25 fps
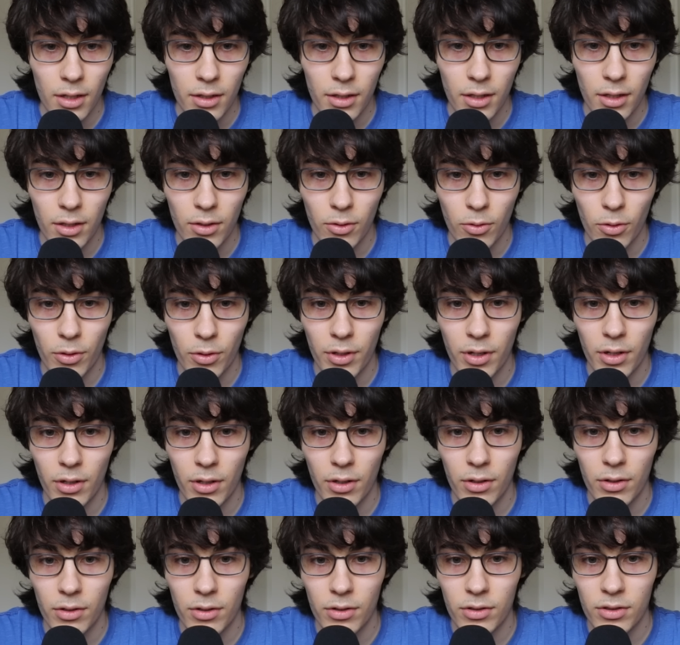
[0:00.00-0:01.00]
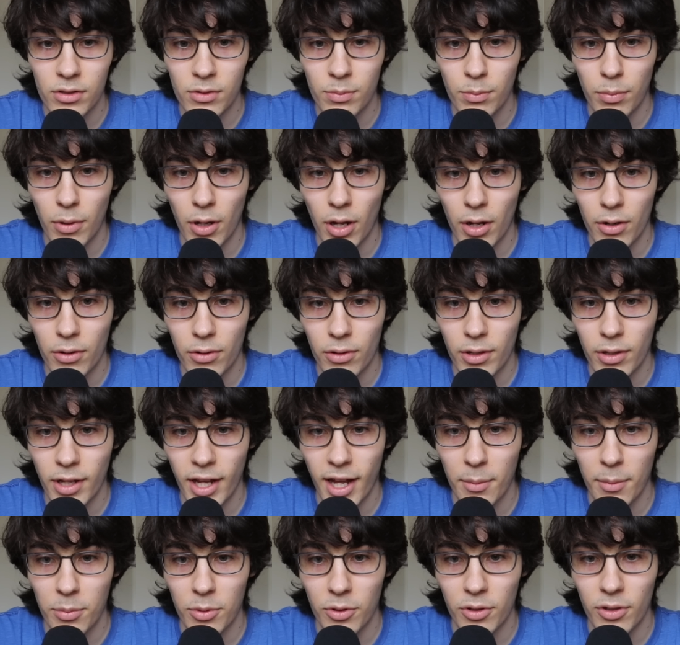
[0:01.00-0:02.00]
The Northern Illinois Bottle
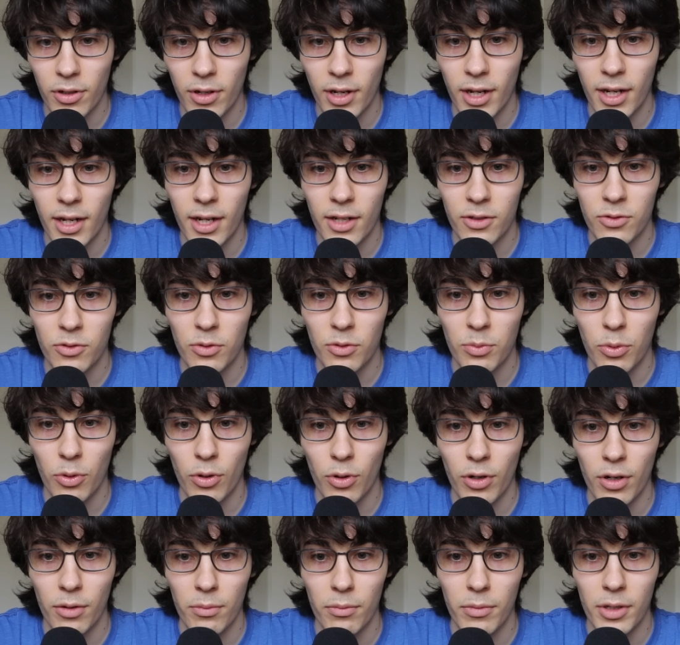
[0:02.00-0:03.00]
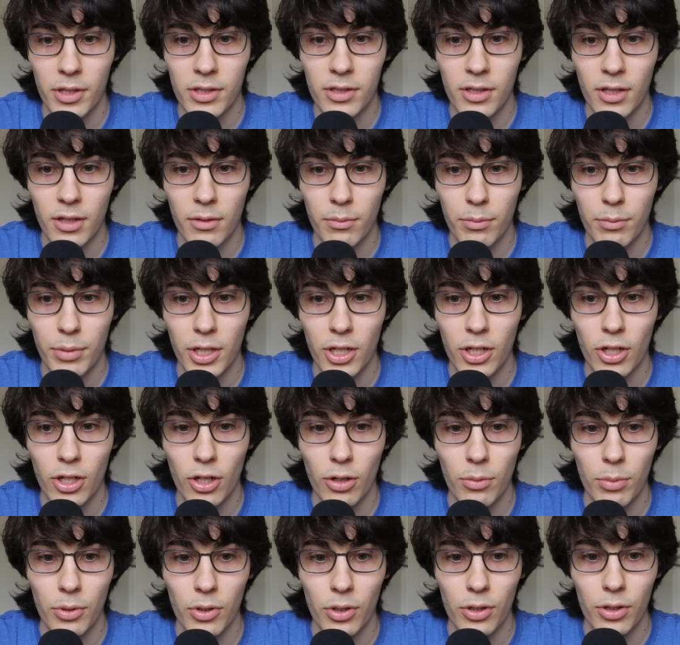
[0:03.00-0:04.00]
Cap Brigade has reported a missing
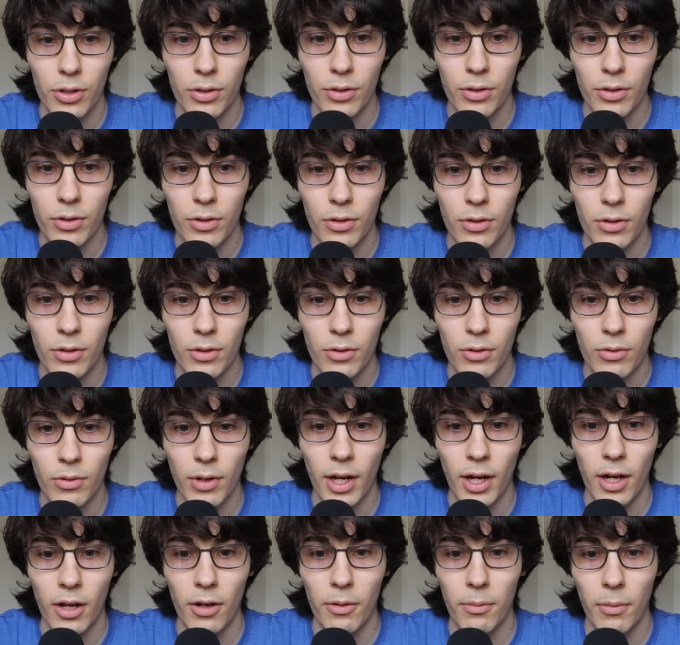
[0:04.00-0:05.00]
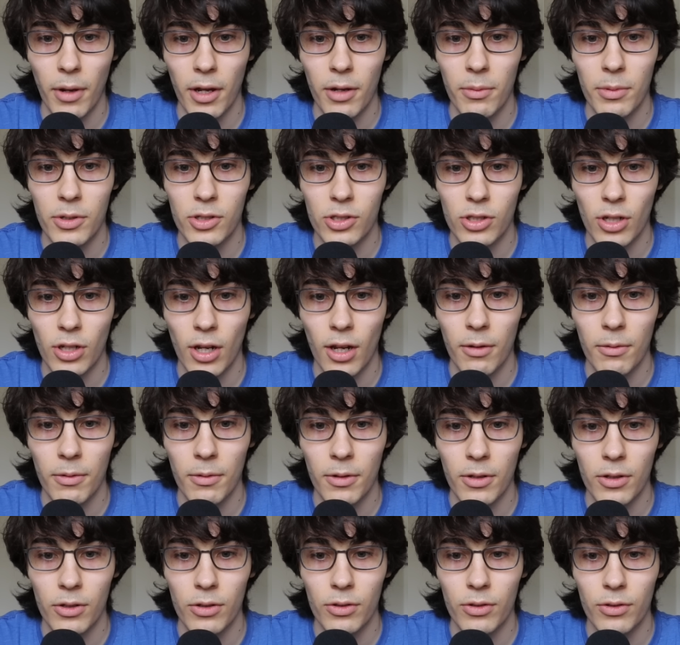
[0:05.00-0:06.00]
Pico balloon. Wow, it might have been shot
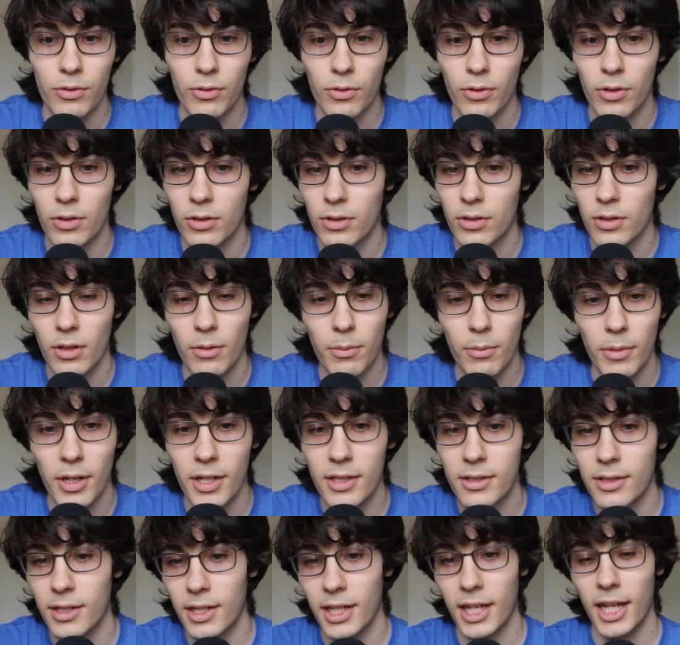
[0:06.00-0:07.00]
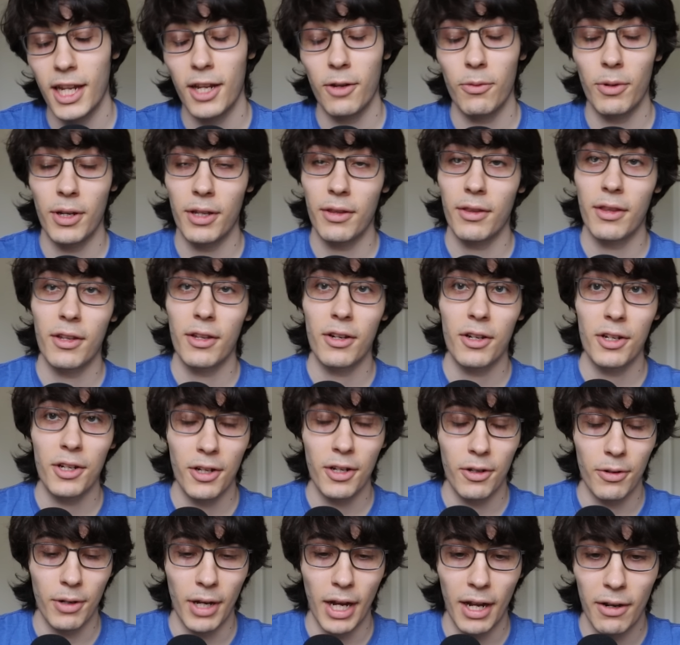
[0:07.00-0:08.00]
by a U.S. force. Amazing. Anyway, there you
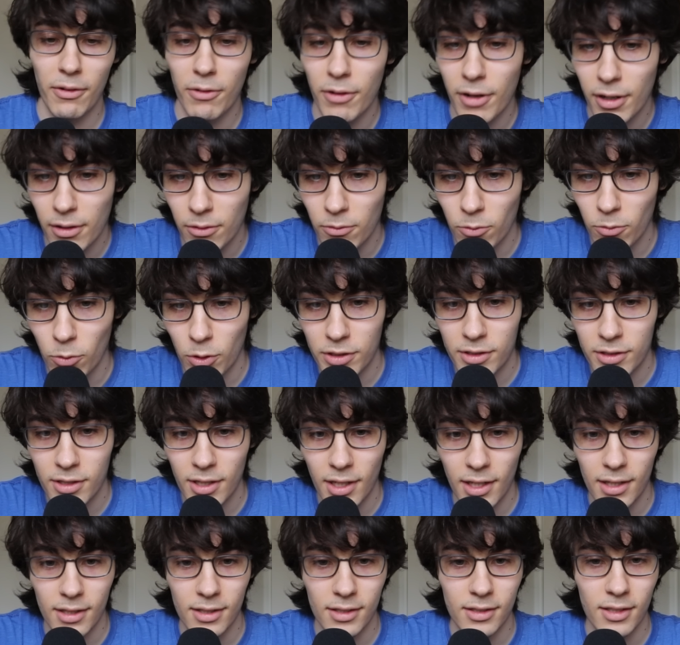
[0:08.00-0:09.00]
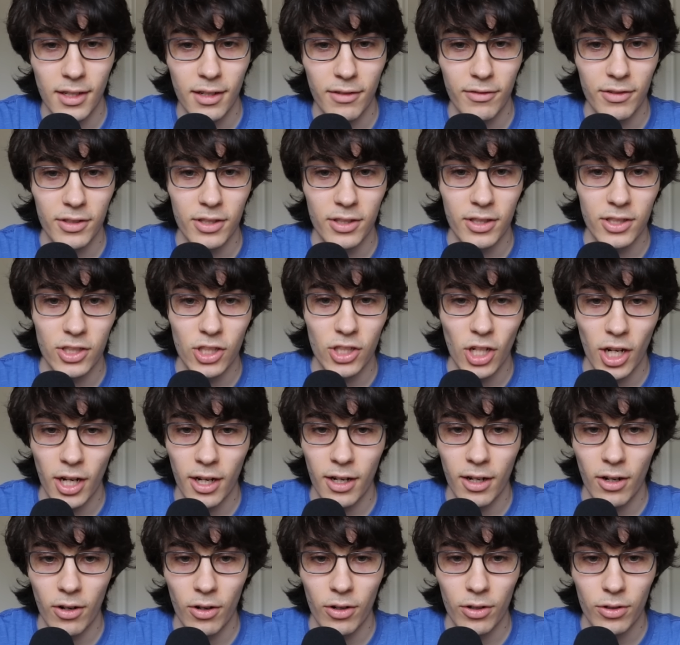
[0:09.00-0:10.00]
go. I read one sentence instead of this
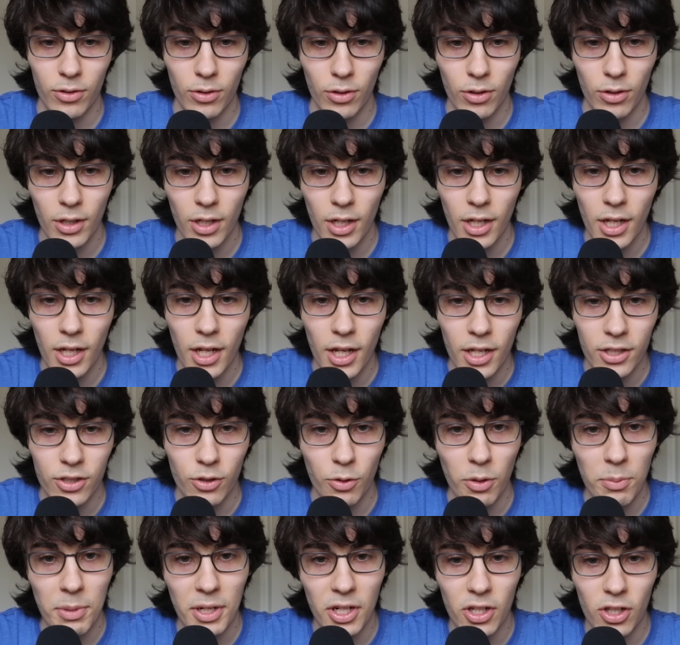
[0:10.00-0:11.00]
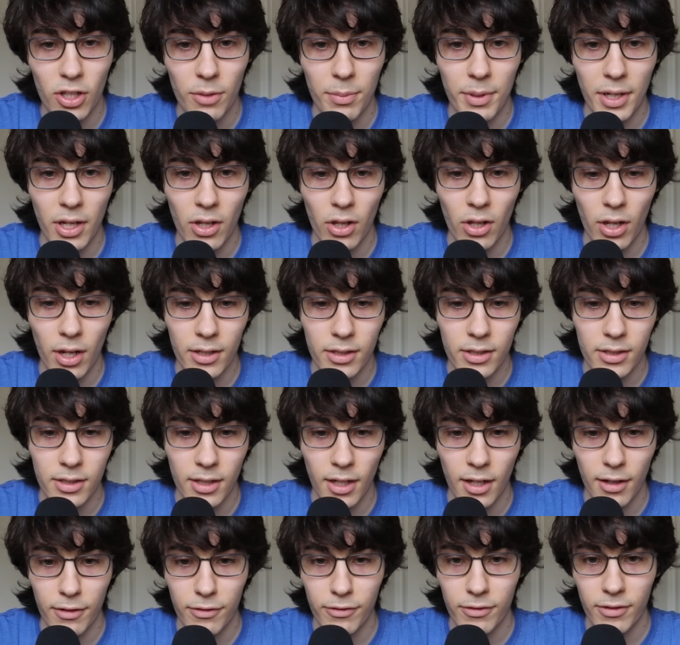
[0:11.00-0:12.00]
giant article. So we've been clipping a lot of
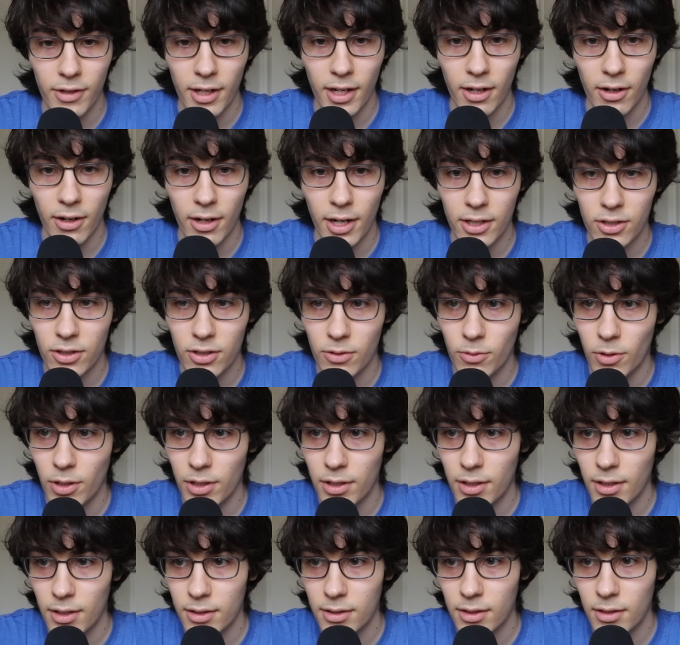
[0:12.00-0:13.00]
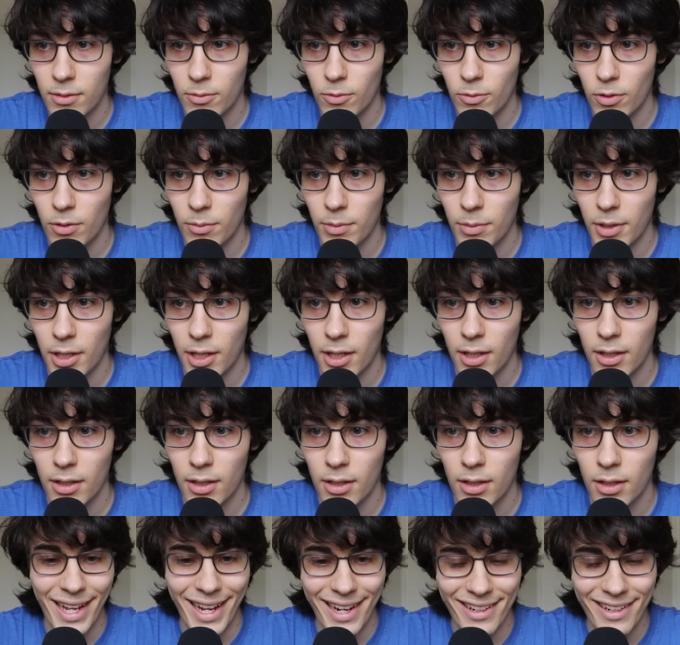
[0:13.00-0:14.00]
stuff. I don't actually want this anymore. Bye.
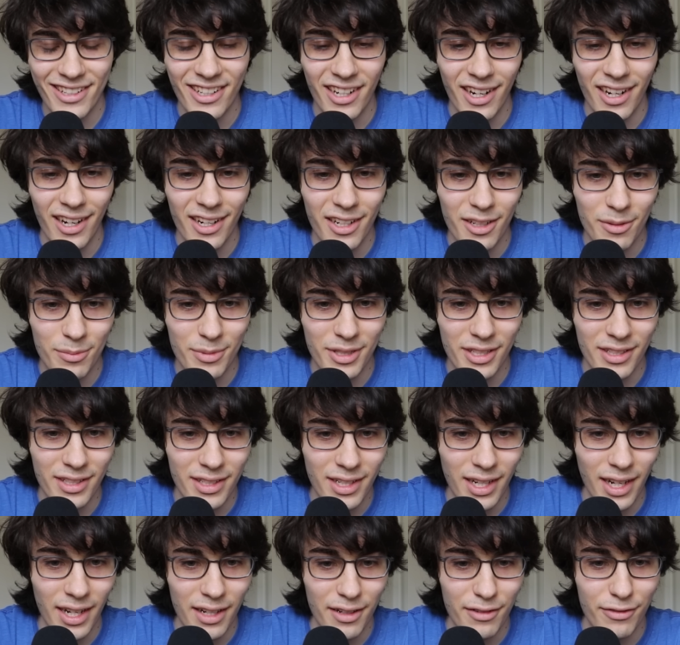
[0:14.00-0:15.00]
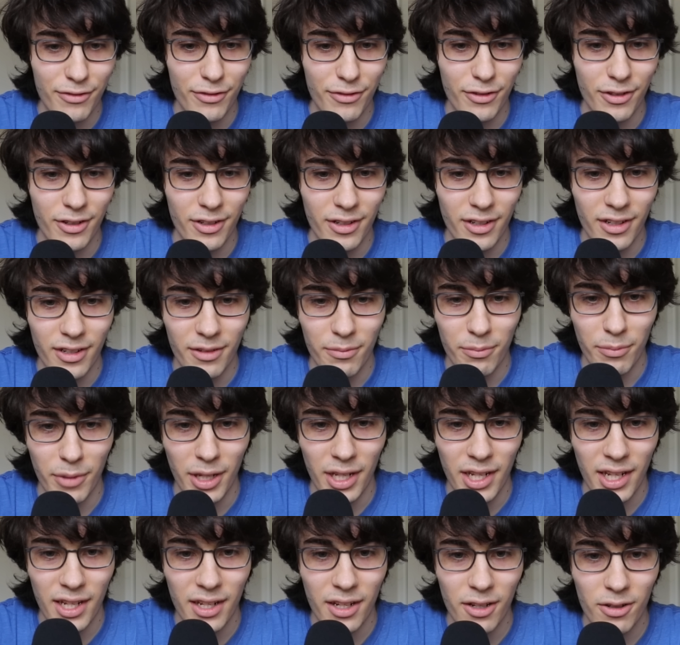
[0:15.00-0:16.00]
Action items is kind of for
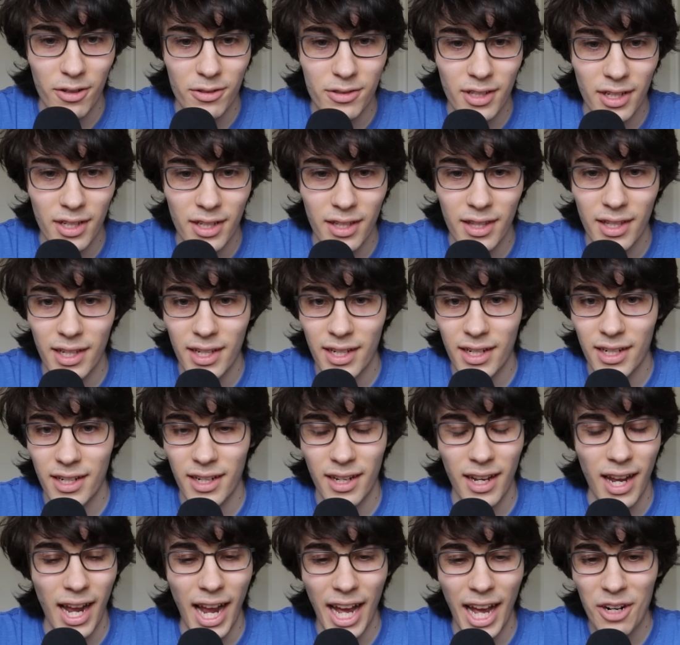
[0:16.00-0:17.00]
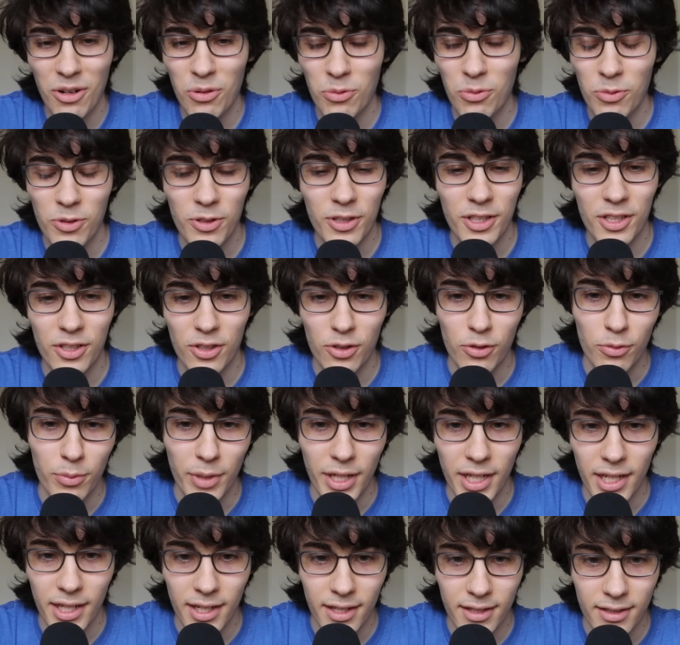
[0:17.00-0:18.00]
meeting notes, I think. I don't really do
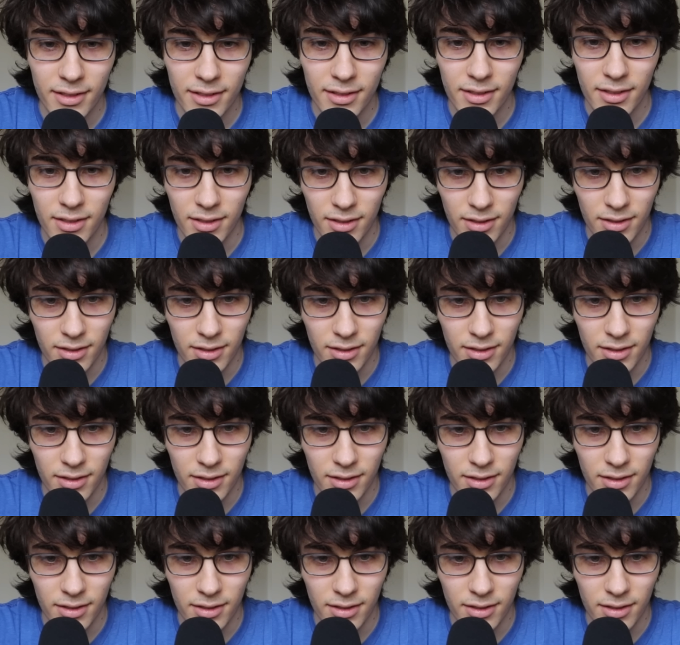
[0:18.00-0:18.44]
meetings.